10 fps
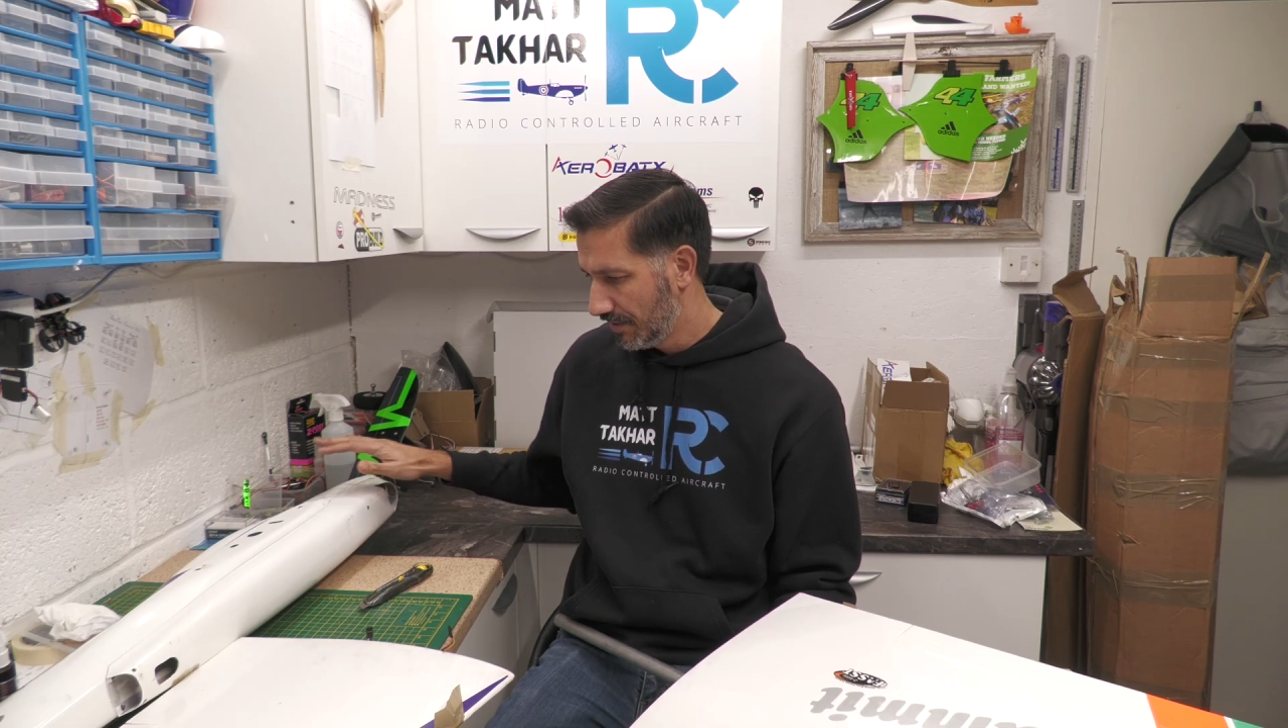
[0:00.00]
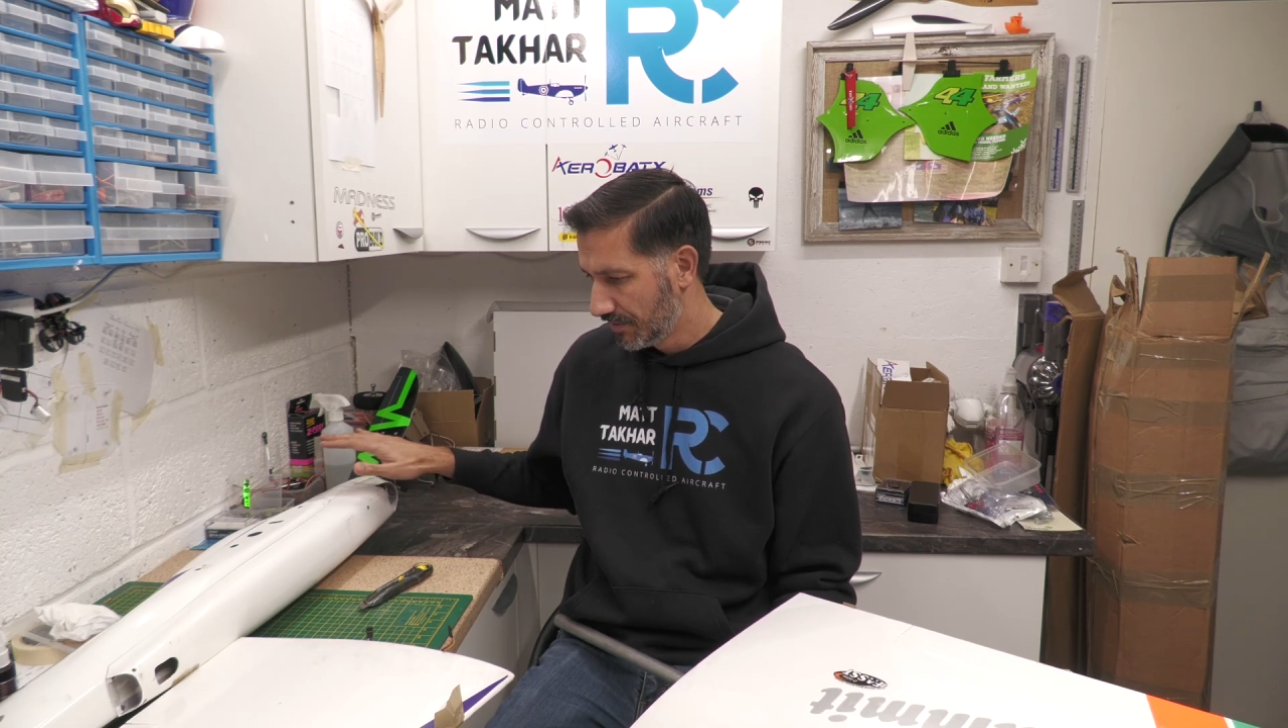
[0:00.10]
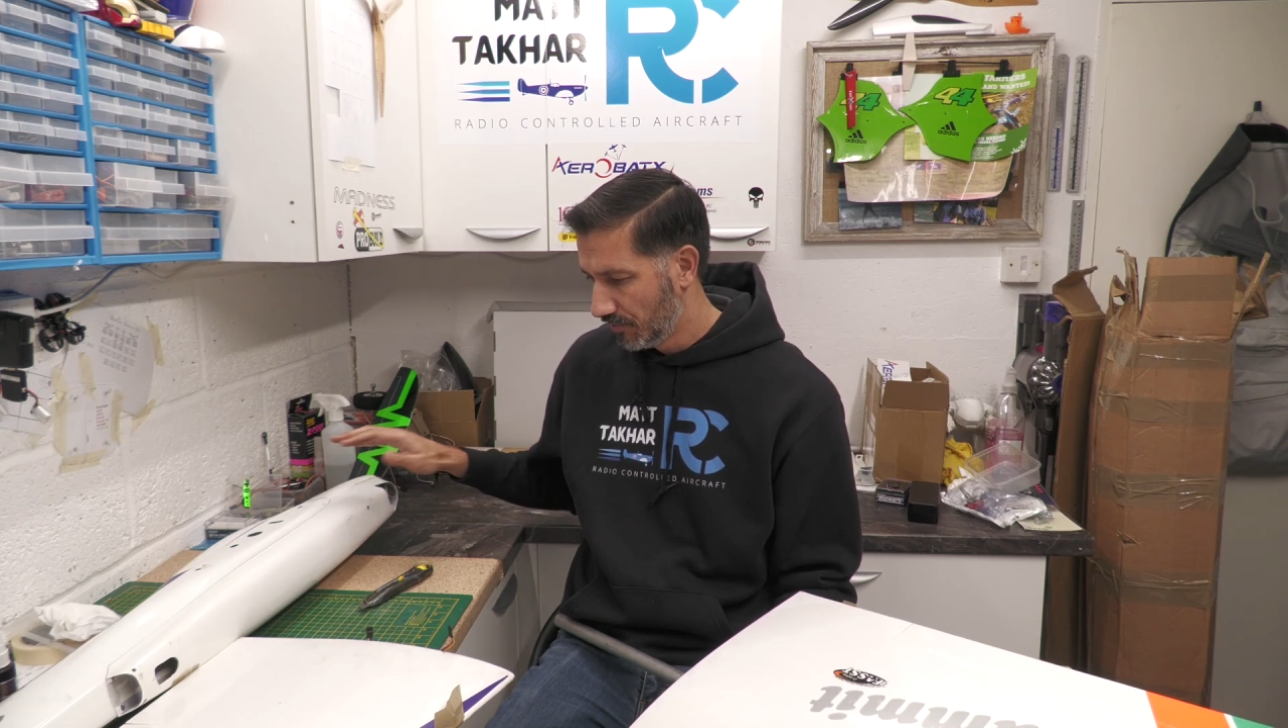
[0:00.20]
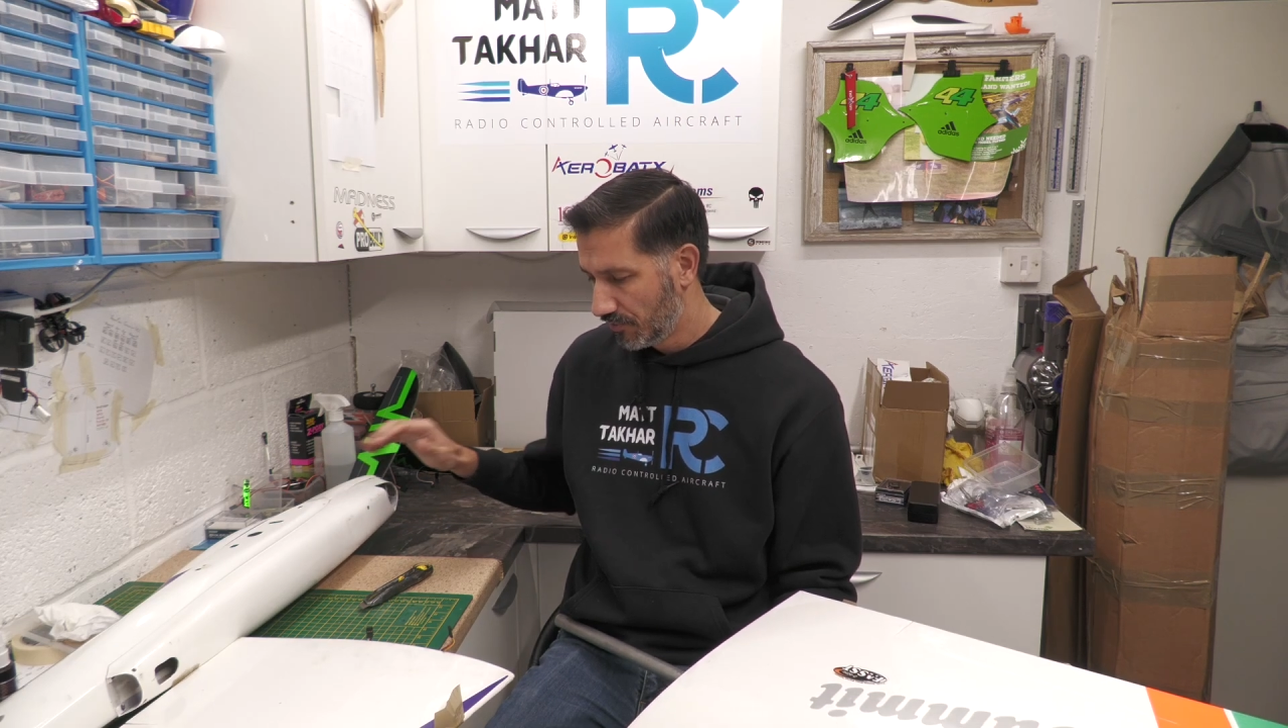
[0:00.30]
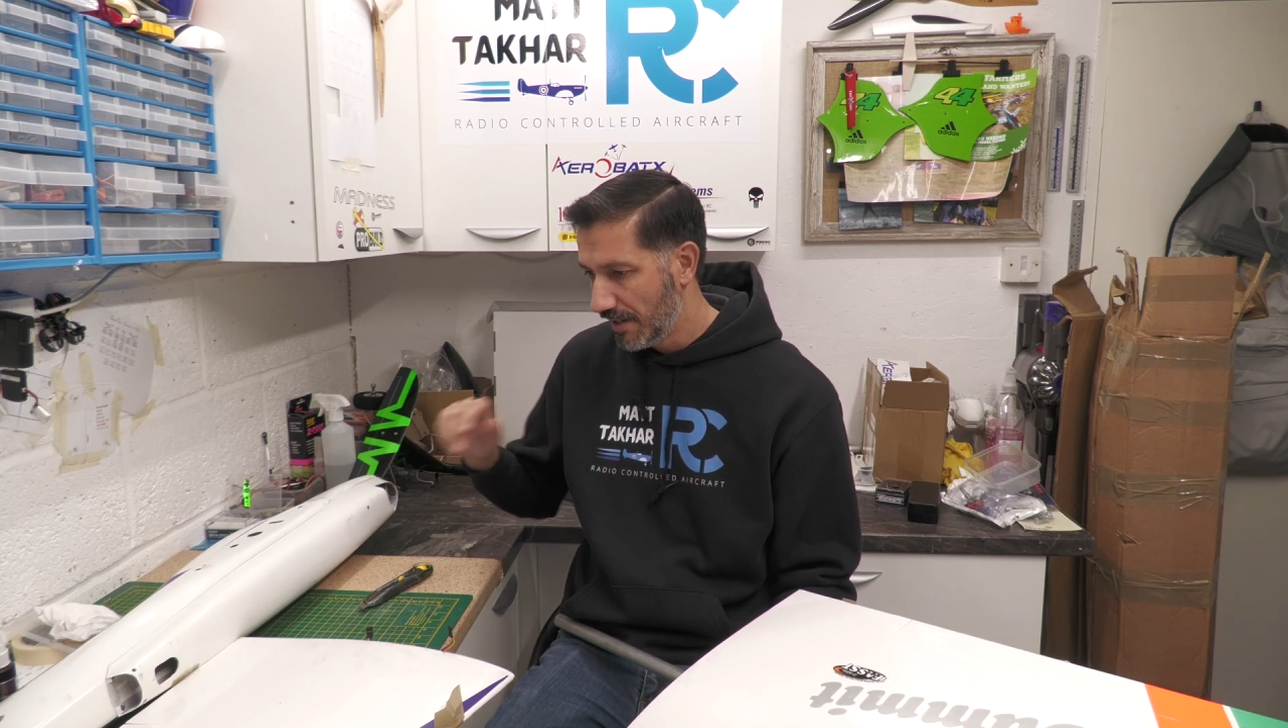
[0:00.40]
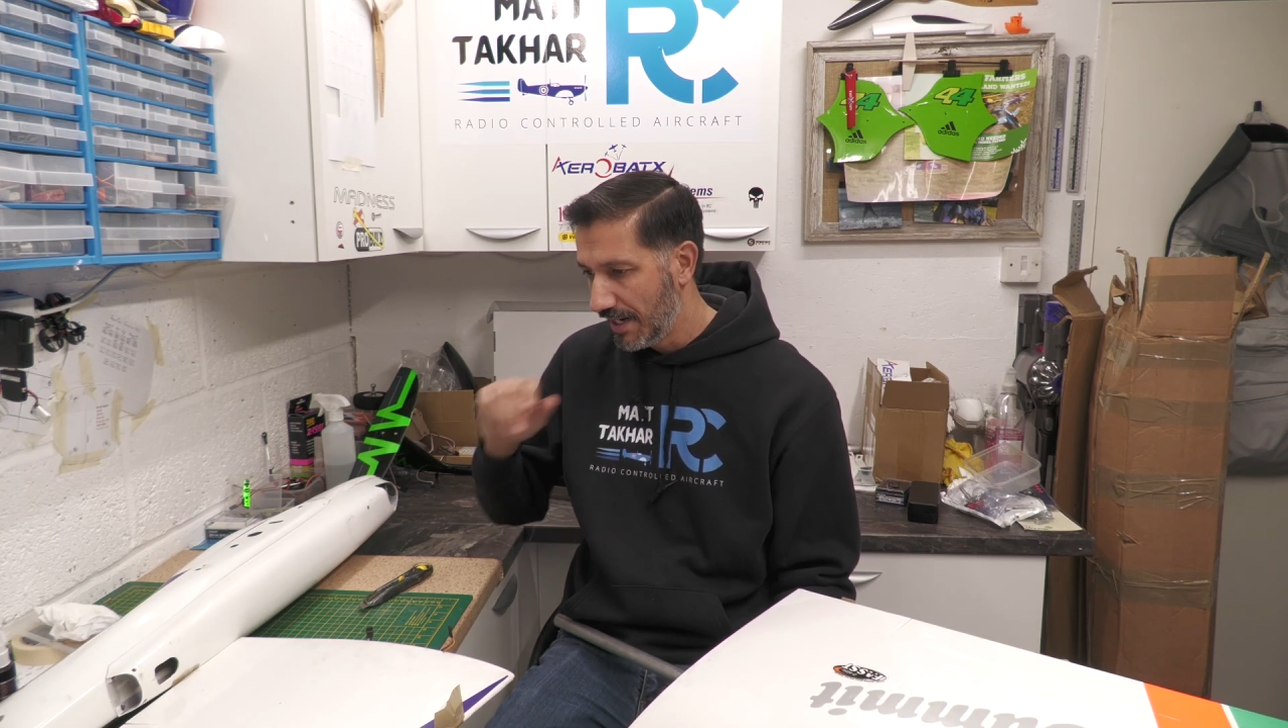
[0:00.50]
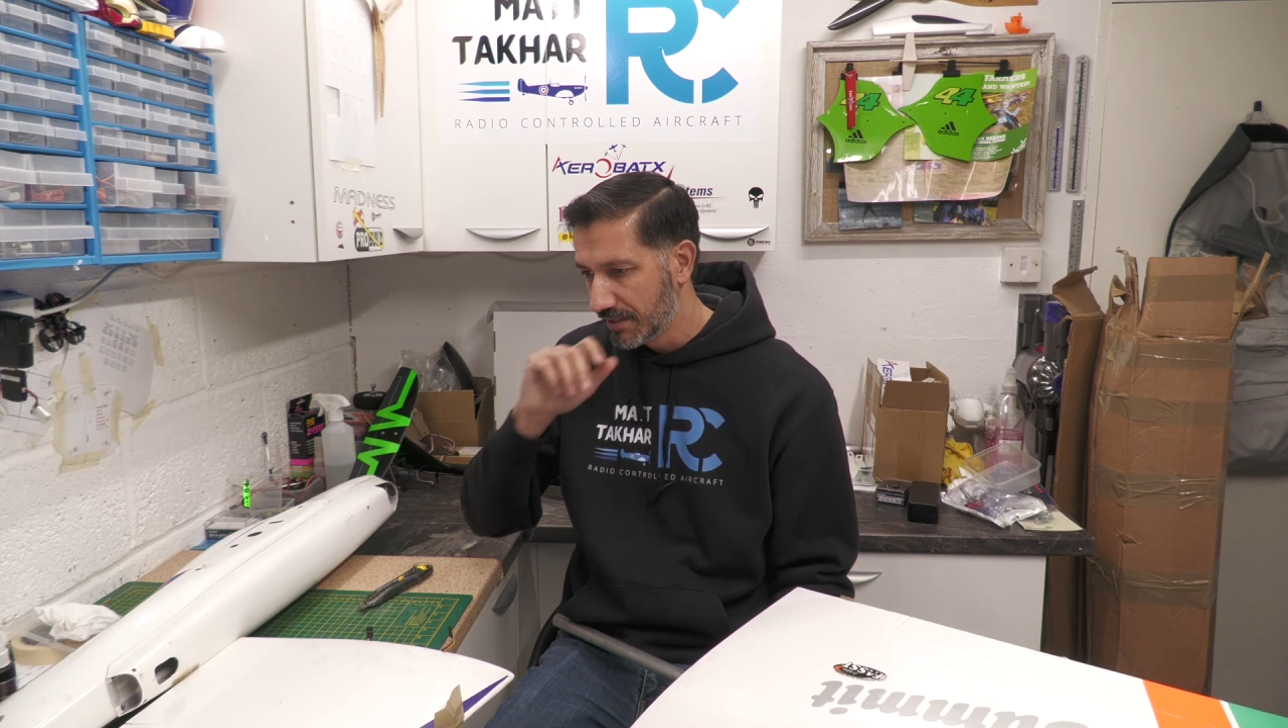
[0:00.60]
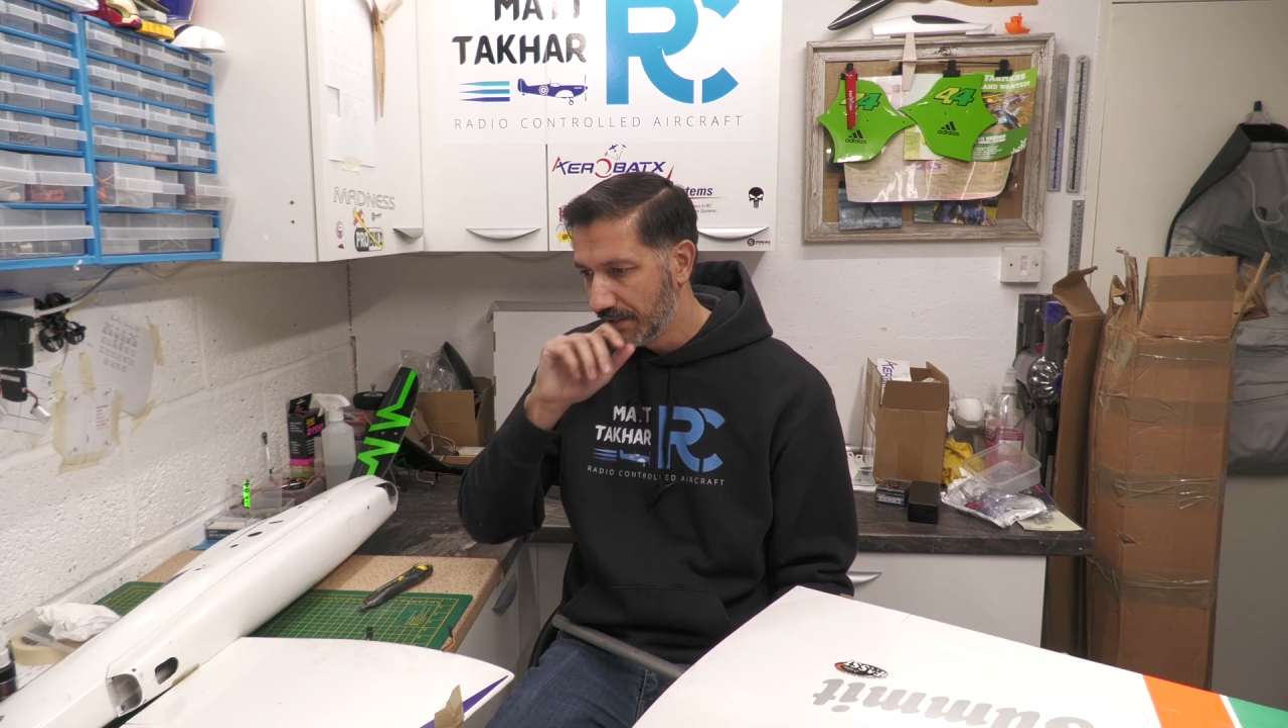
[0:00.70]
small cracks